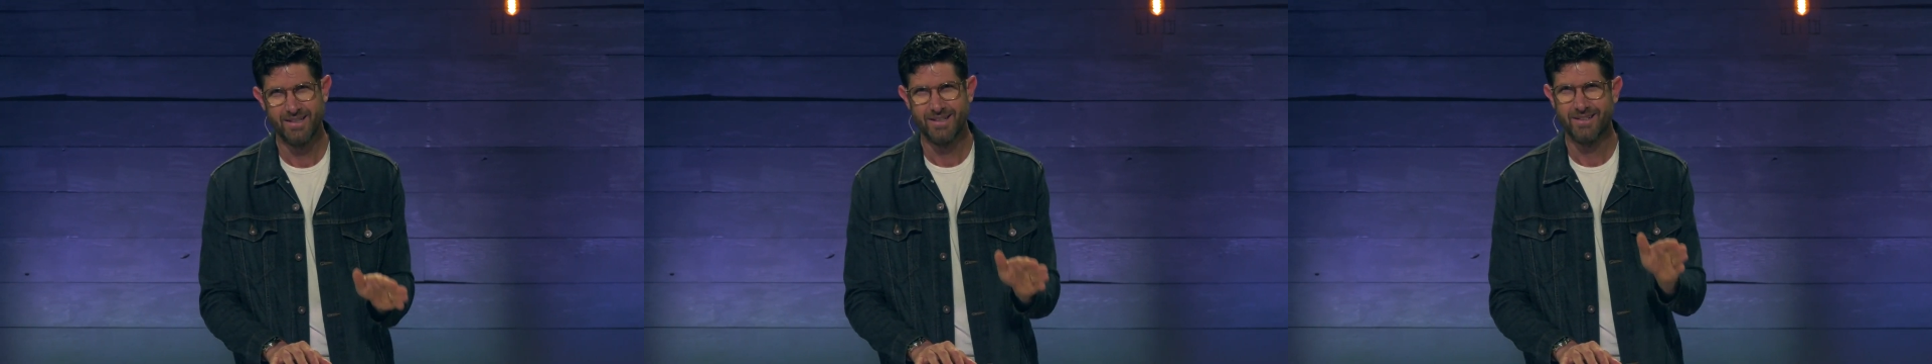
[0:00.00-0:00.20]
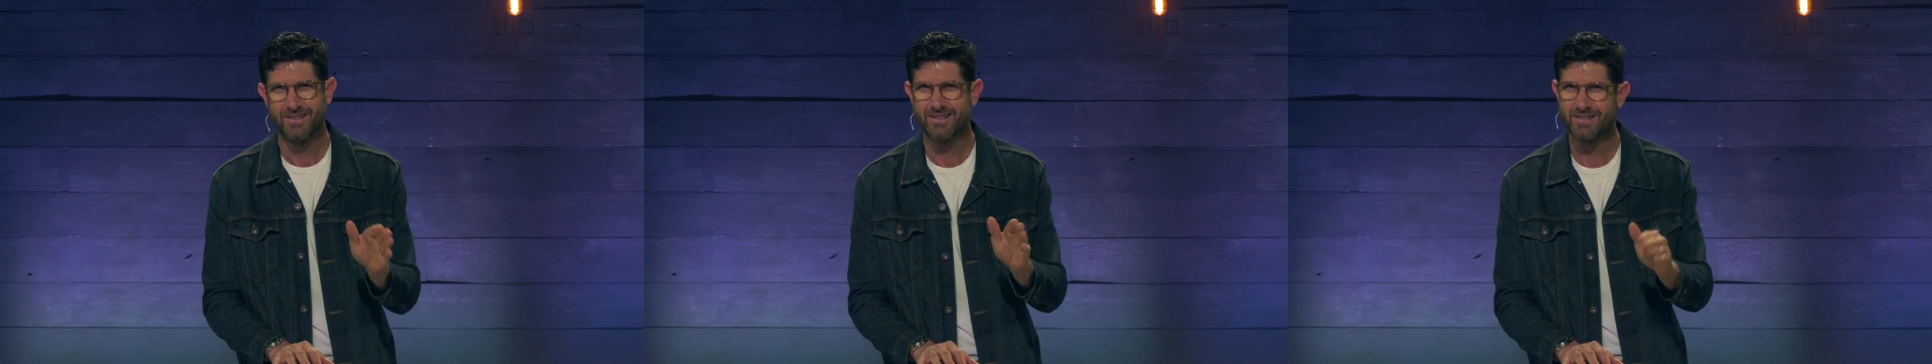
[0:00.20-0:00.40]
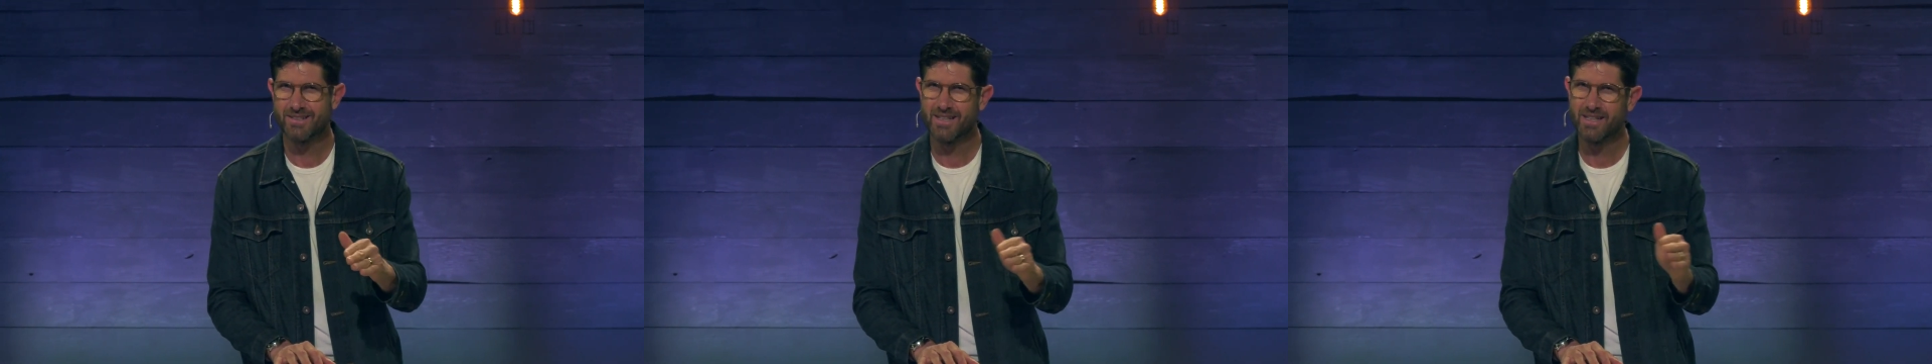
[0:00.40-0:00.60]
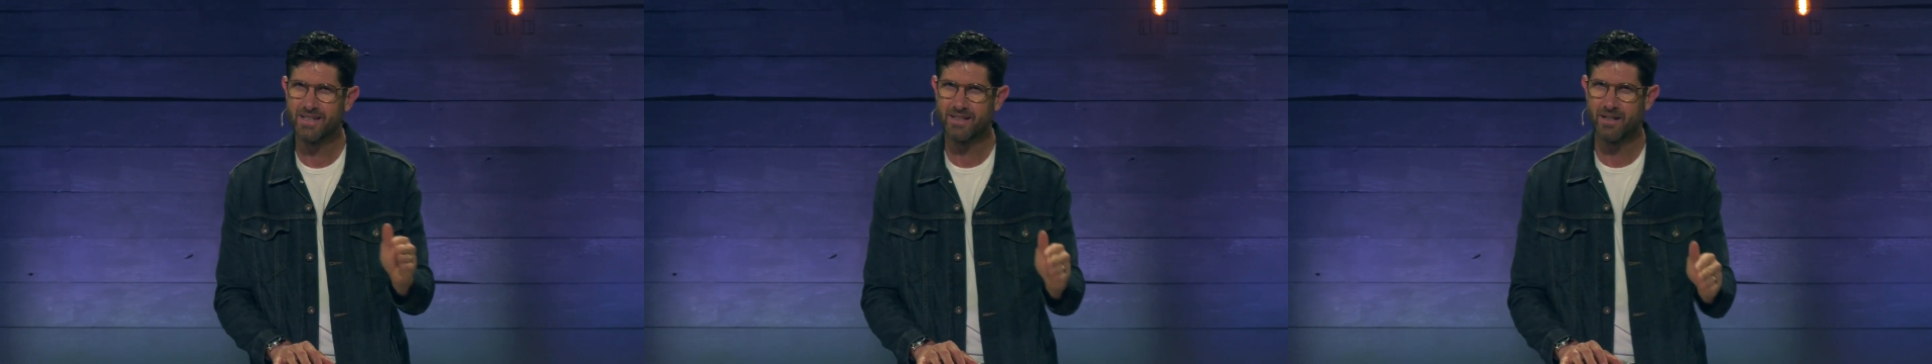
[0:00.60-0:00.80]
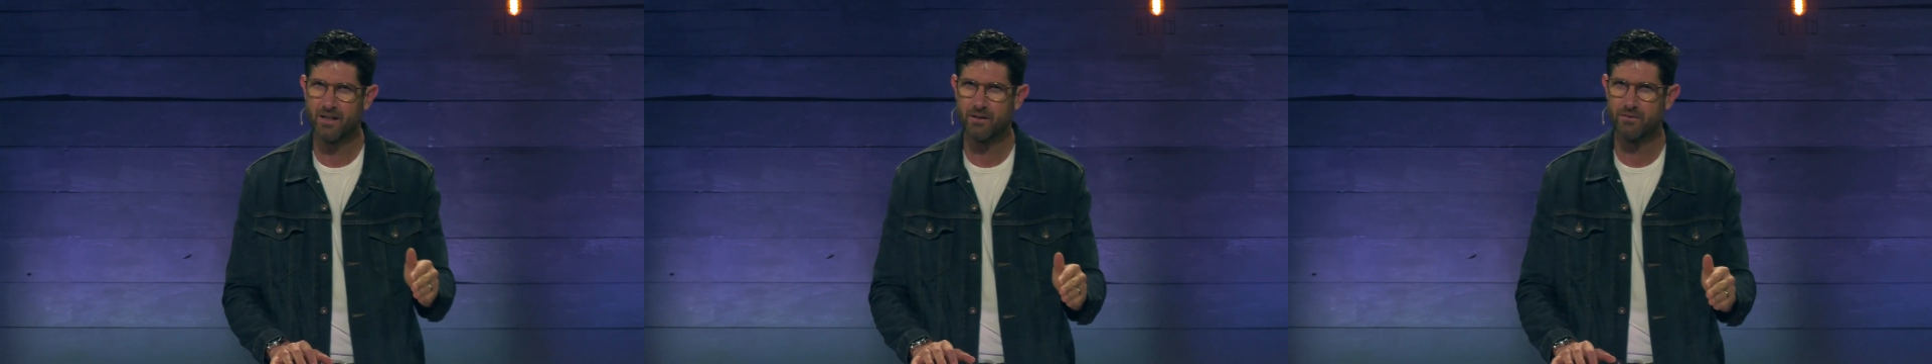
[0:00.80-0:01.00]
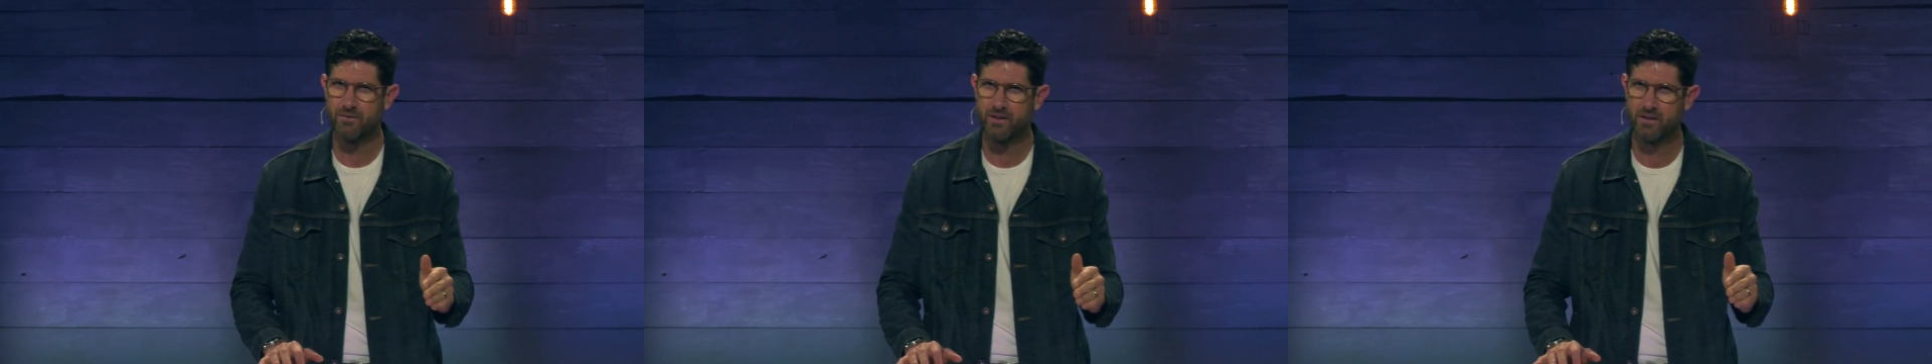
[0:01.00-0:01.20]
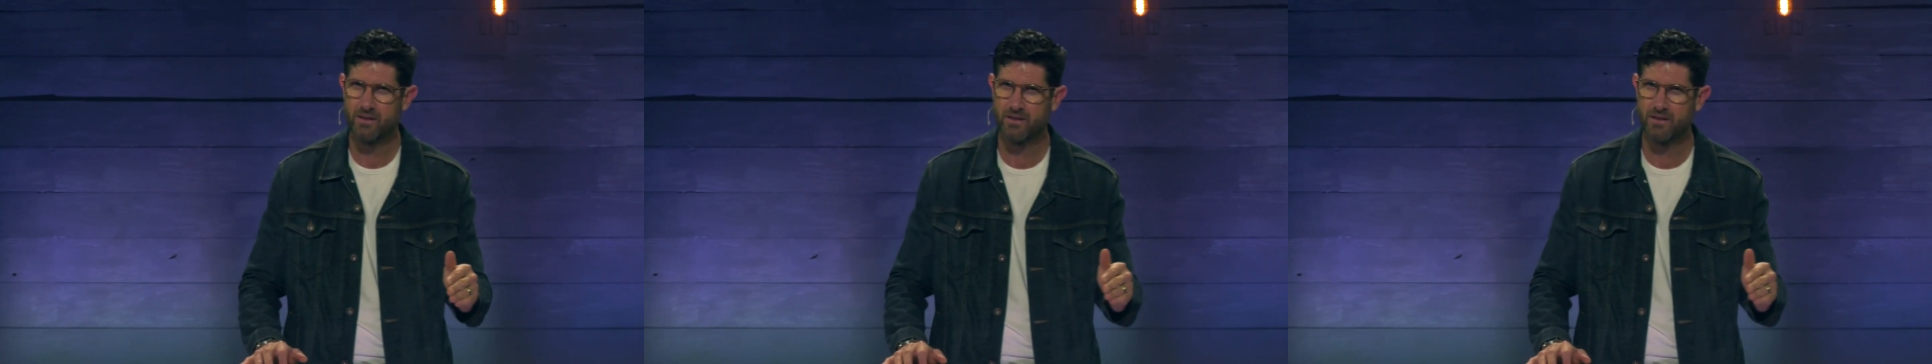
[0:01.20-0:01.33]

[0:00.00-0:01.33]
city of